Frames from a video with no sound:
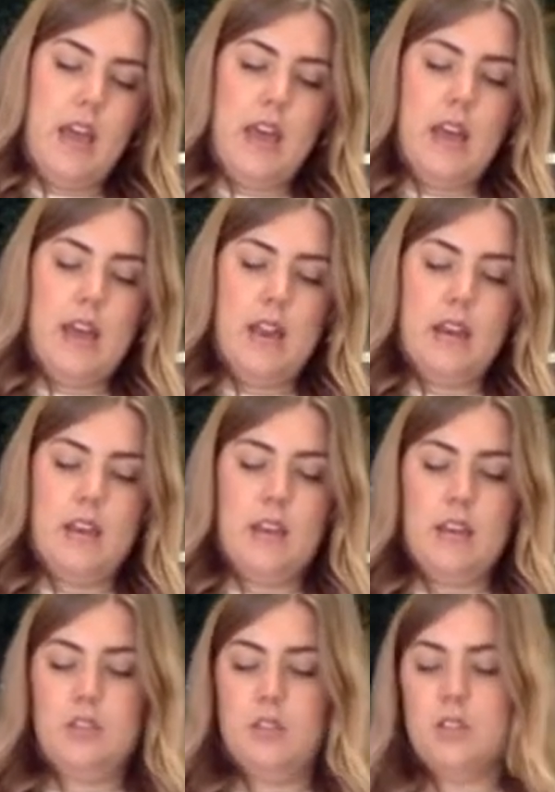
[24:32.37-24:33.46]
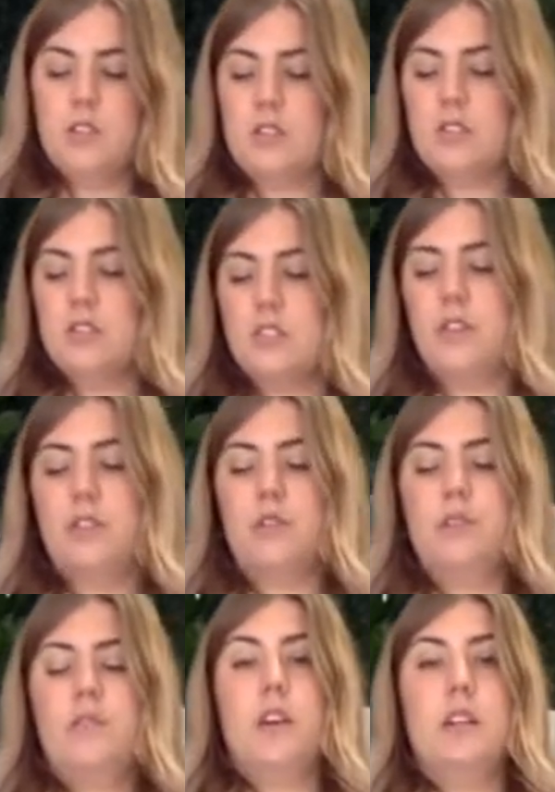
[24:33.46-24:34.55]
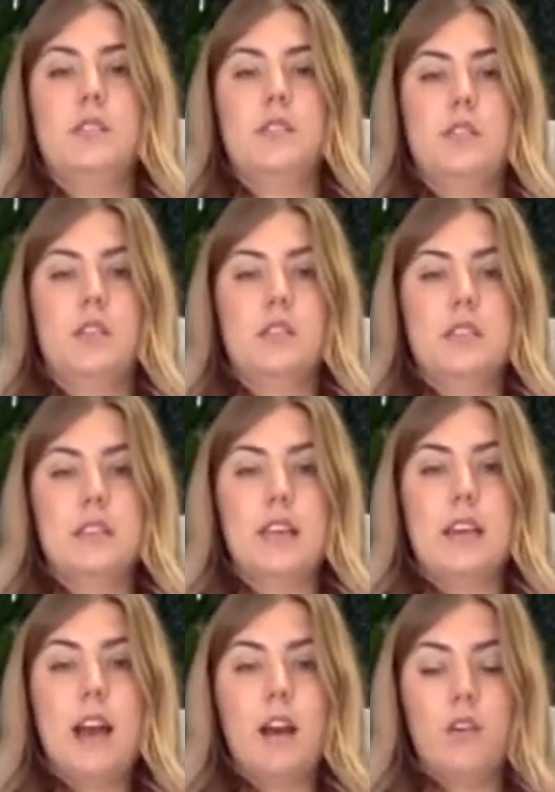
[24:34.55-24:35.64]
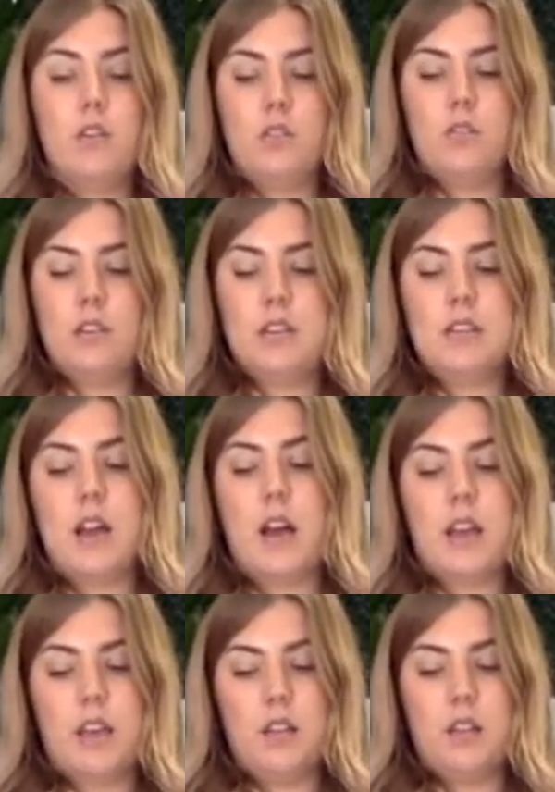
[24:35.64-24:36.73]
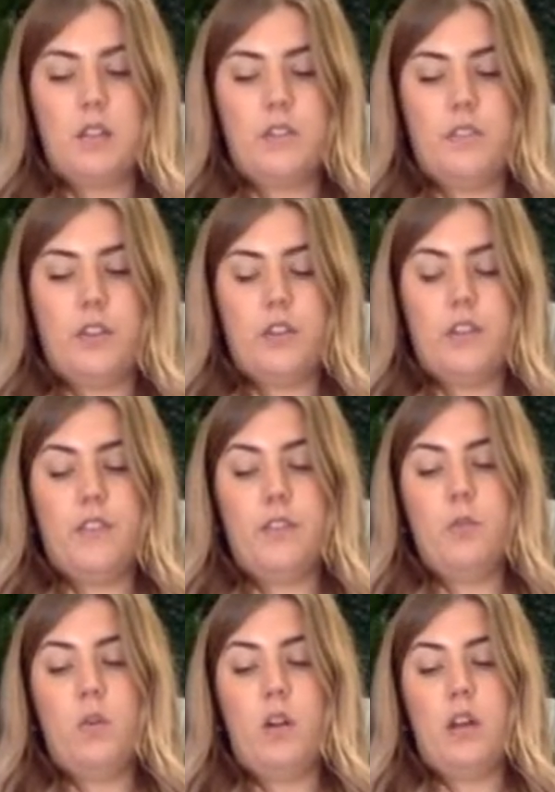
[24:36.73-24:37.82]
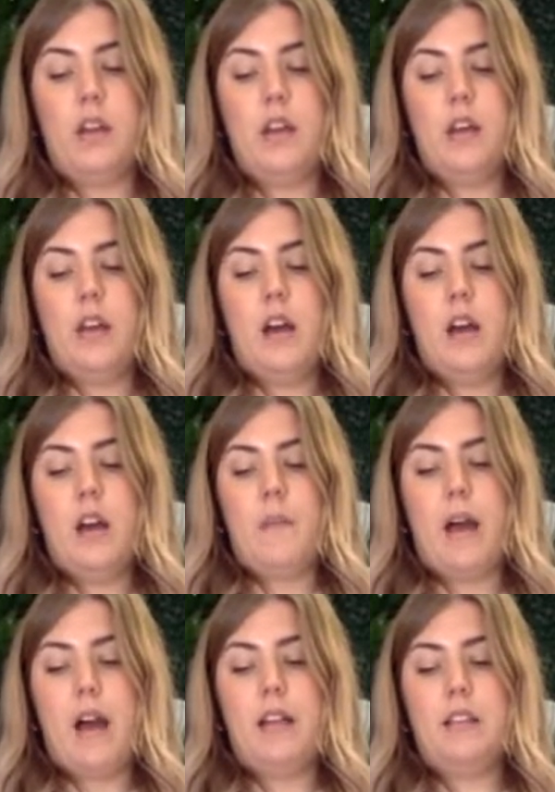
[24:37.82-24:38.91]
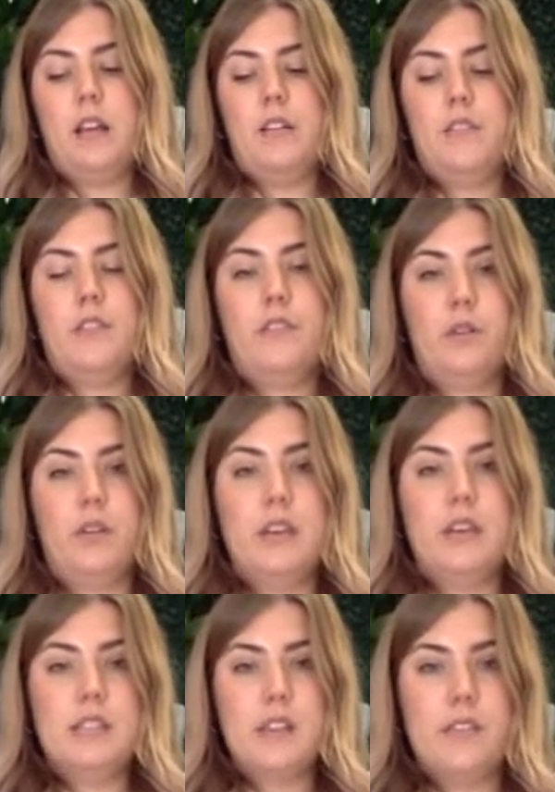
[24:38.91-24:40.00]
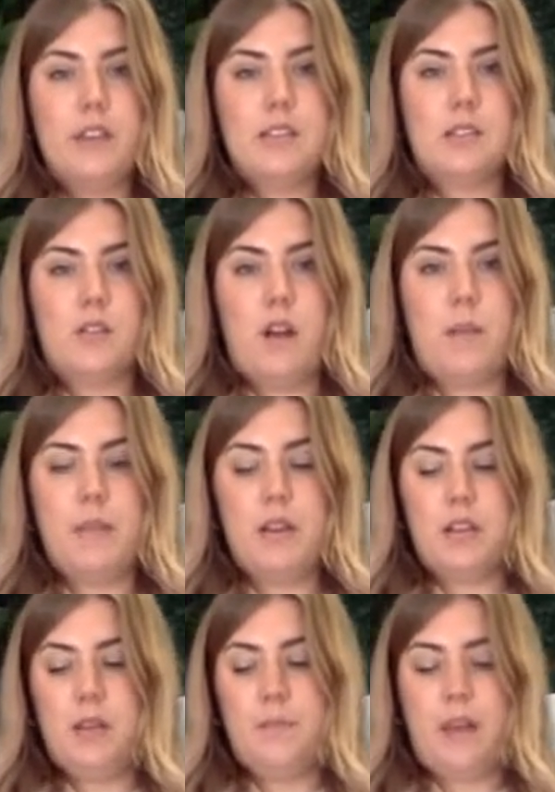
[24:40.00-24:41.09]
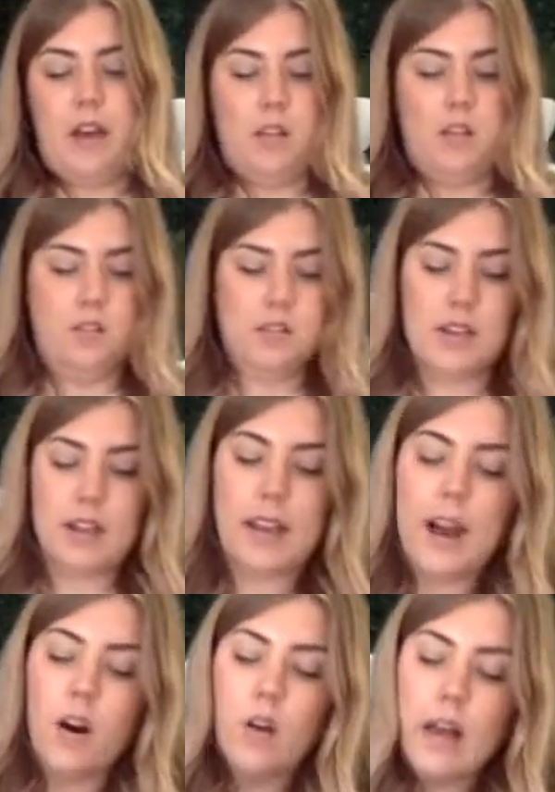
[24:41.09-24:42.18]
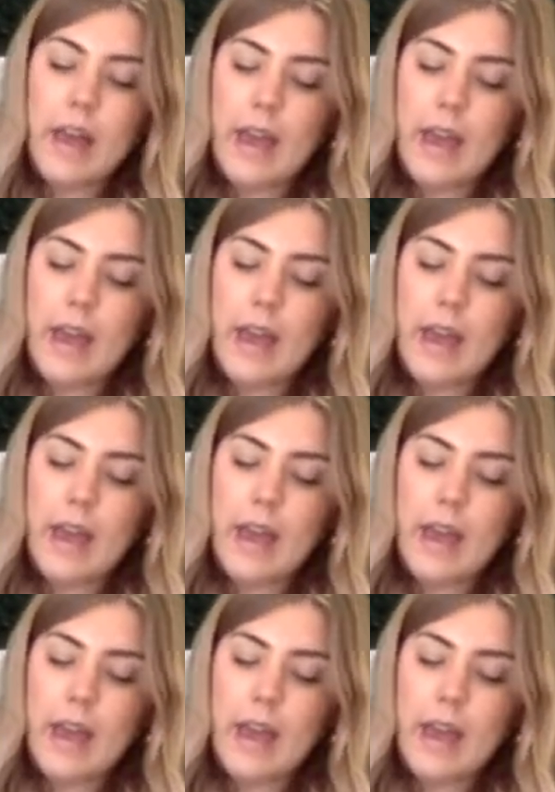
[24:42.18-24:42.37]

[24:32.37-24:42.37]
And it's just so fun. So you can stick it out. You can tuck it a little further if you want. I love the floatiness of it, so I'm going to keep that a little stuck out.